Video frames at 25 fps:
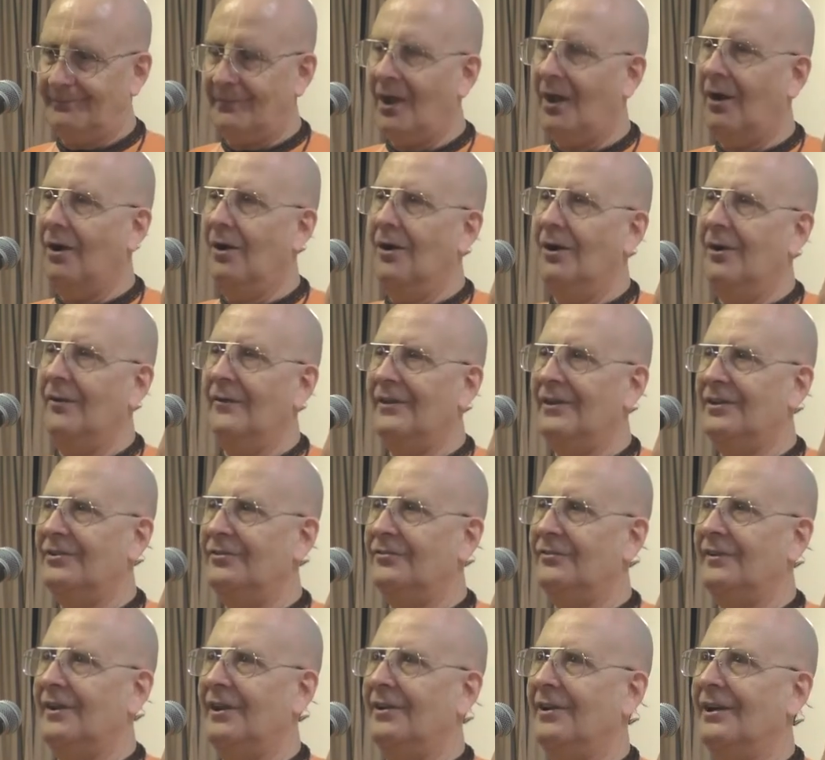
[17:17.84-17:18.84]
all
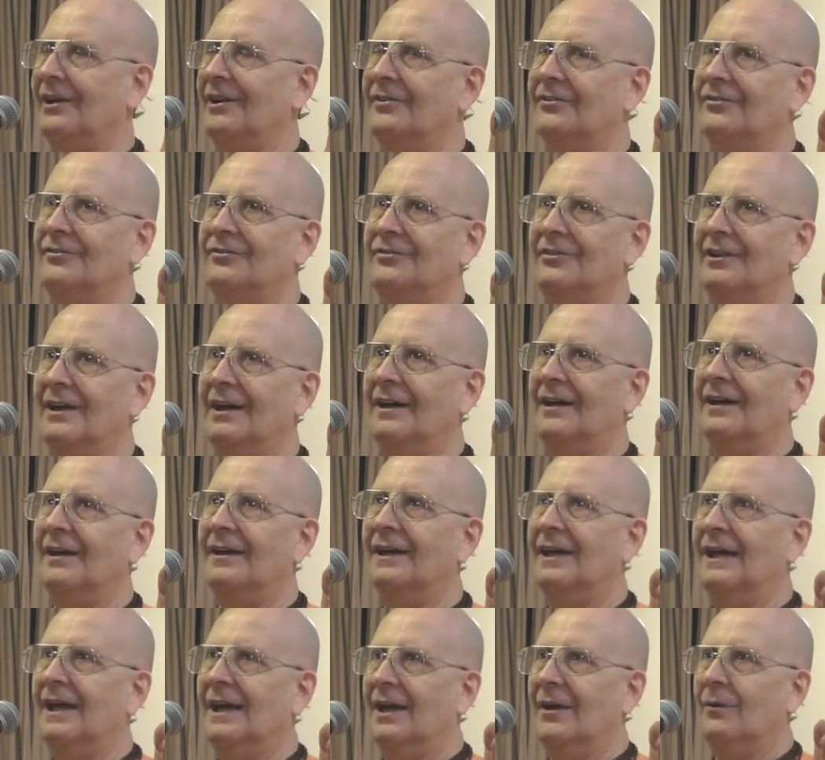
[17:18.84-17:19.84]
these various
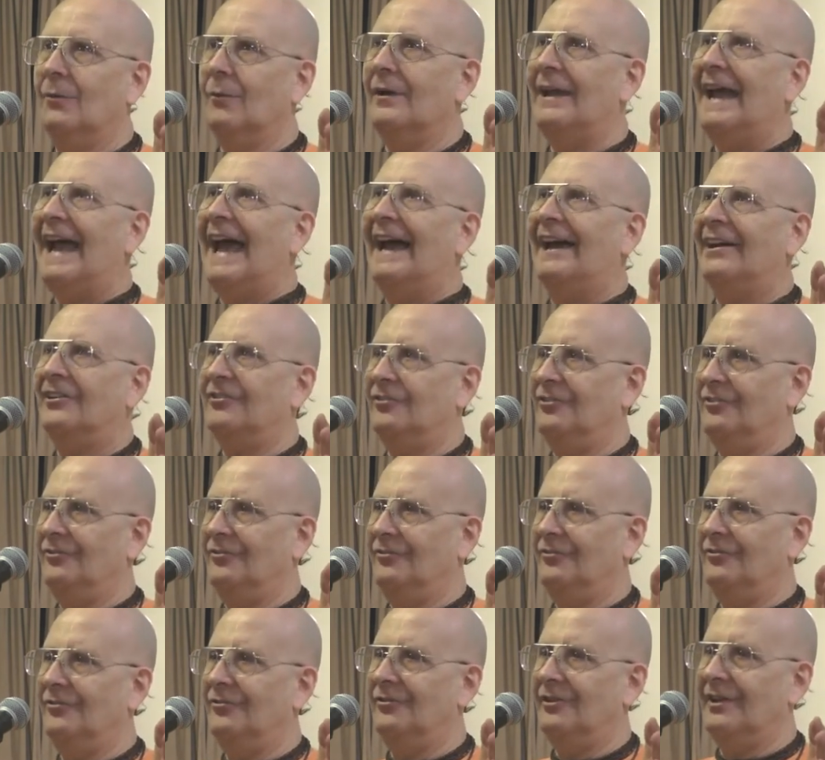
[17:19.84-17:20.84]

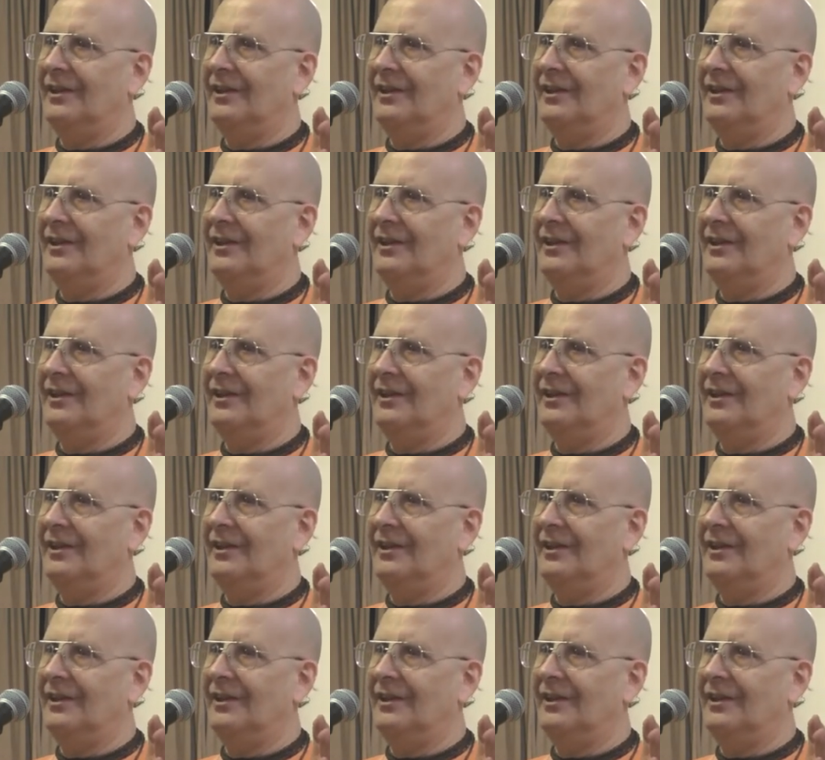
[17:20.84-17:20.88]
reactions